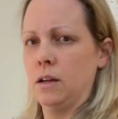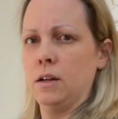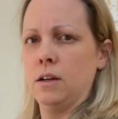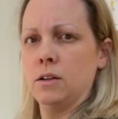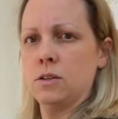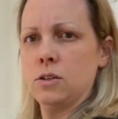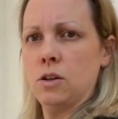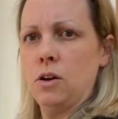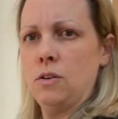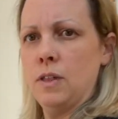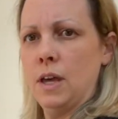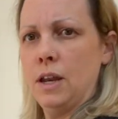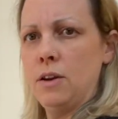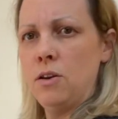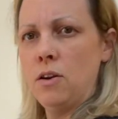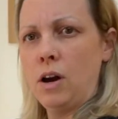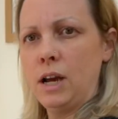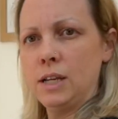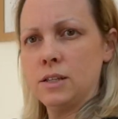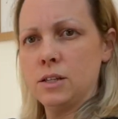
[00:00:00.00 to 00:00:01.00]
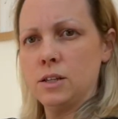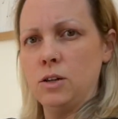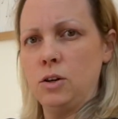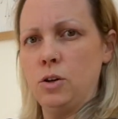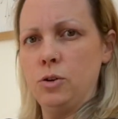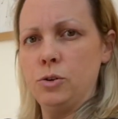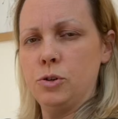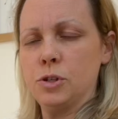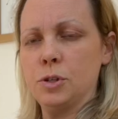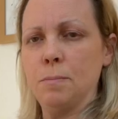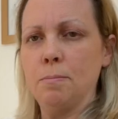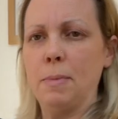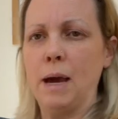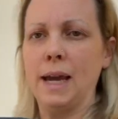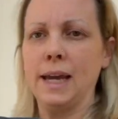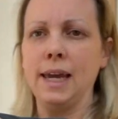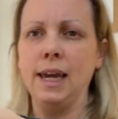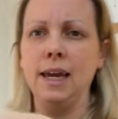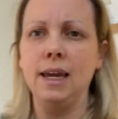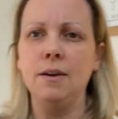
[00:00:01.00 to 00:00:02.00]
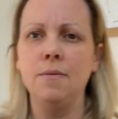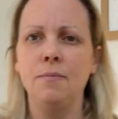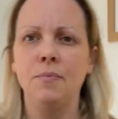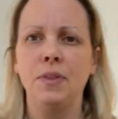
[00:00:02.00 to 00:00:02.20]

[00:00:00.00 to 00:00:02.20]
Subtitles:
so they're nice and loose and baggy